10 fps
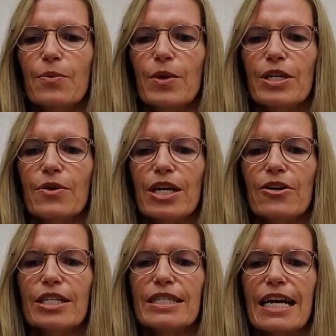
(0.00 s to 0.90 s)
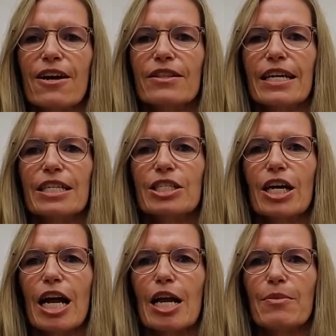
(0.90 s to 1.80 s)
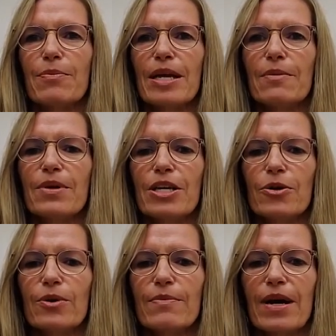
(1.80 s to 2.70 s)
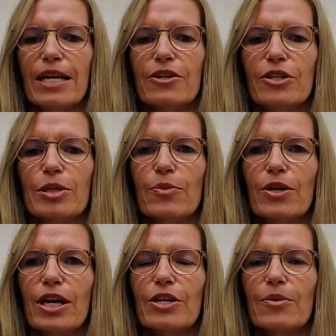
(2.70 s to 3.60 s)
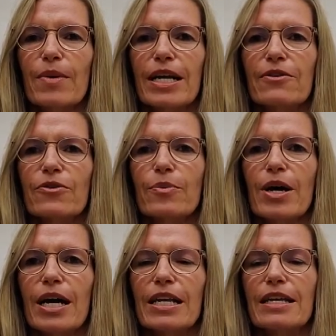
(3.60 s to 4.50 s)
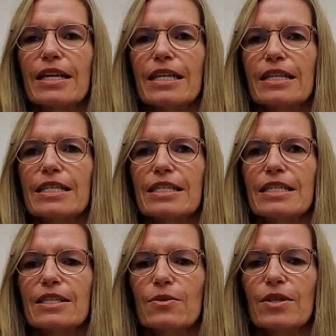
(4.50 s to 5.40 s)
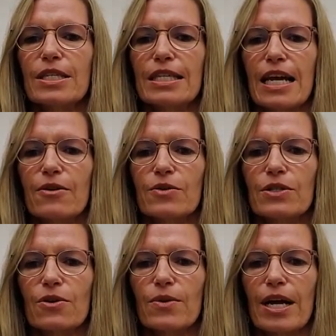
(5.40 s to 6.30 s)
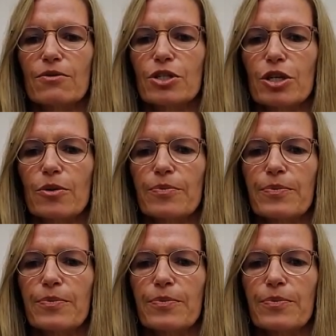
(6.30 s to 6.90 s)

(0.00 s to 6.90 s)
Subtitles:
When you hear a sound like a chime, it may be your reminder to put on your mindful body and listen to the sounds around you.